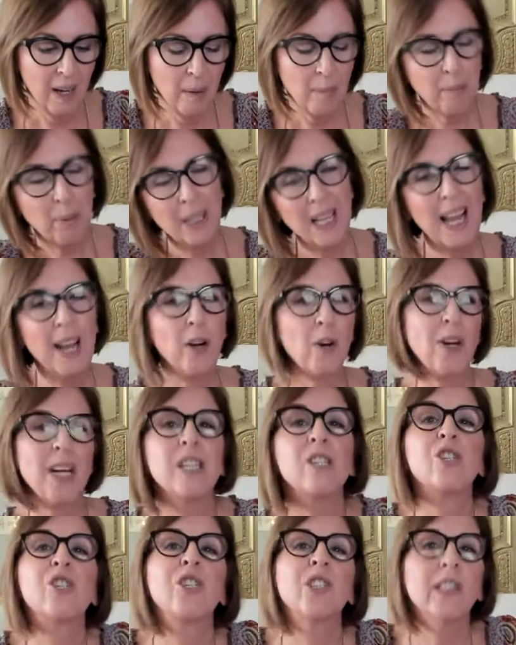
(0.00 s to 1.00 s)

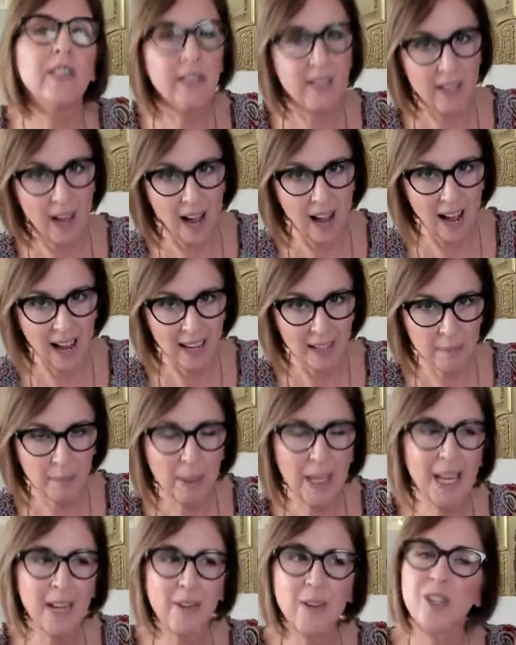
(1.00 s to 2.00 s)
playerish side,
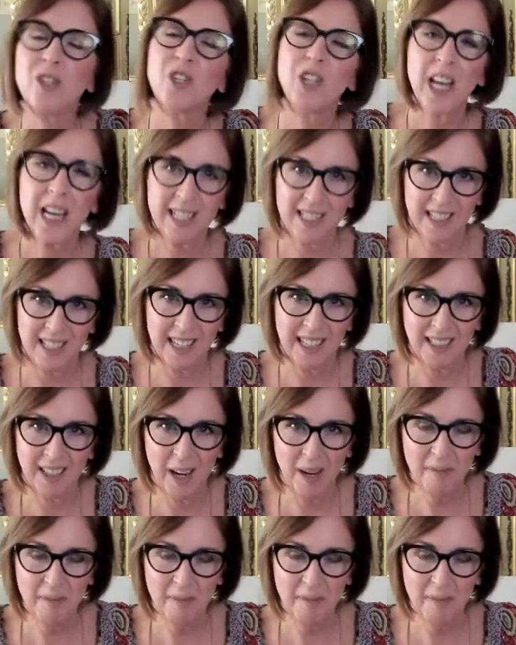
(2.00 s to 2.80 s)
player adjacent.